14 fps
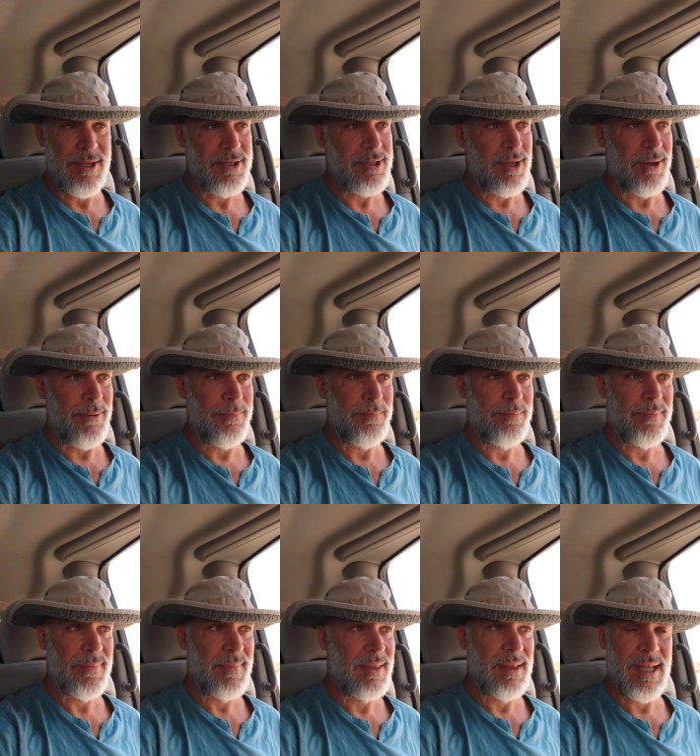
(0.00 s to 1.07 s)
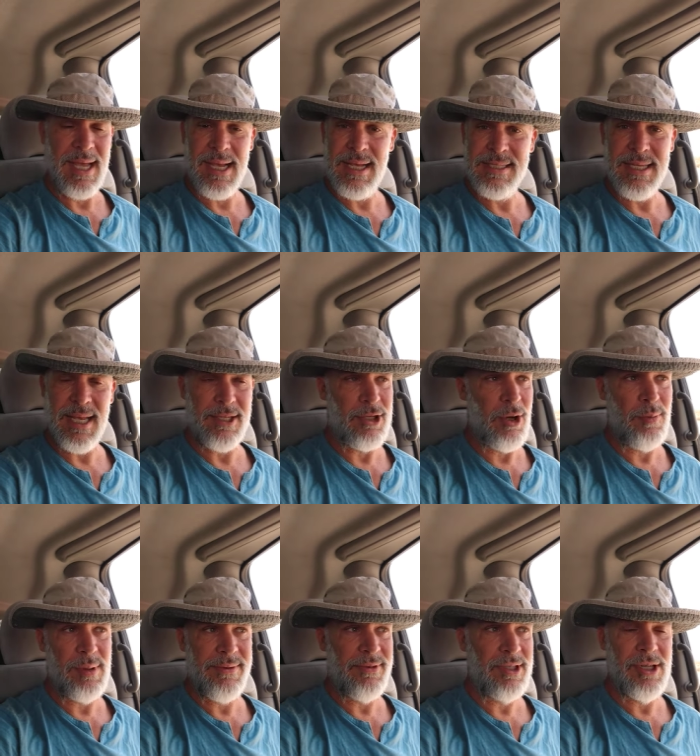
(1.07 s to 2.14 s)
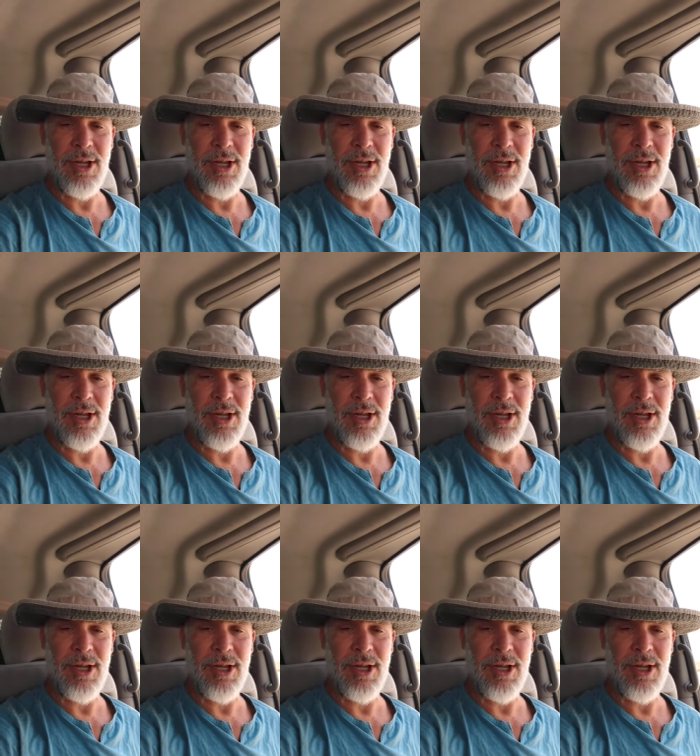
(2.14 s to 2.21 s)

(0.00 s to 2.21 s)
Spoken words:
So, like I said, don't believe the